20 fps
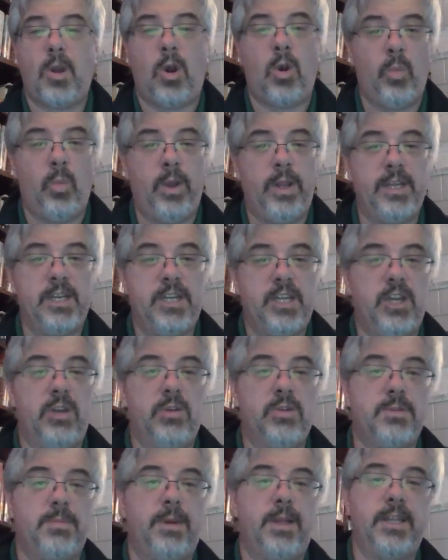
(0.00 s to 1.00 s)
willing to
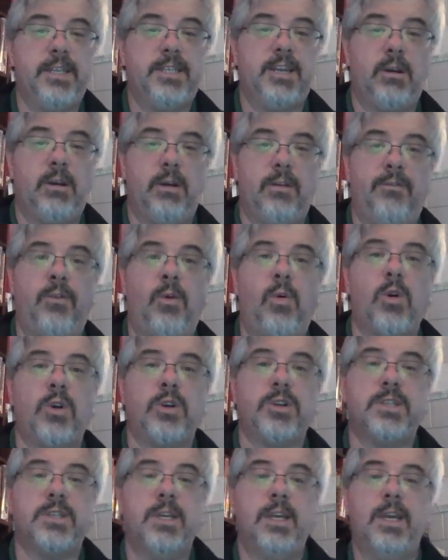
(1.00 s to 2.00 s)
use military
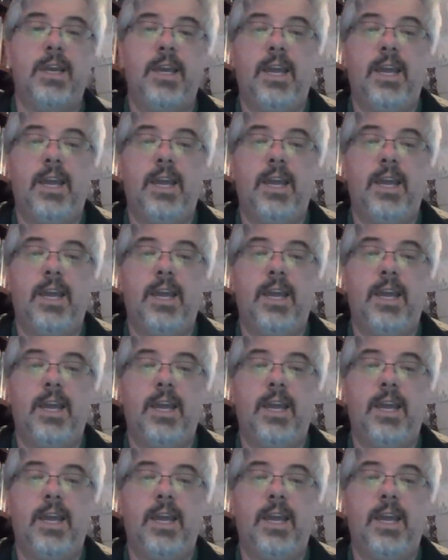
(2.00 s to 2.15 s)
force